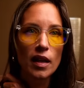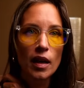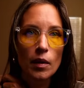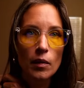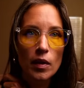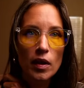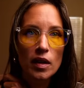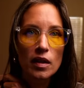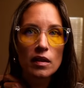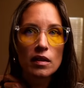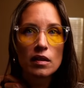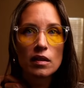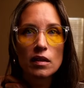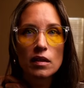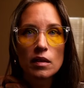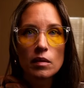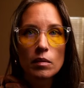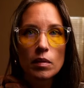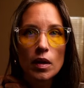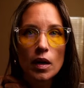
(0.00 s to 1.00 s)
one.
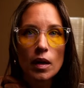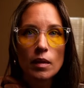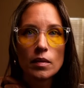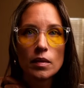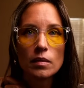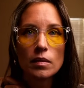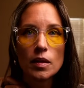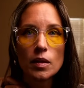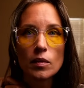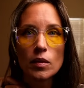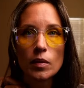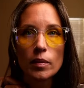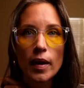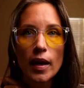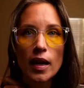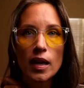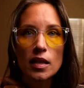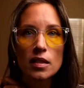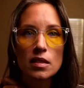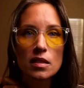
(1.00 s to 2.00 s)
Probably will
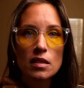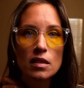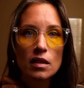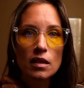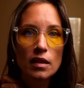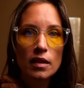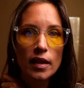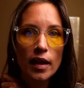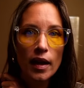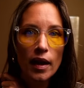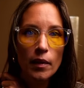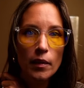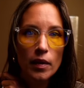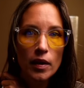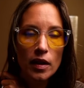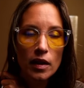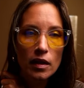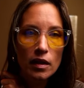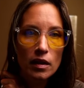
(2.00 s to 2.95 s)
pass on that one.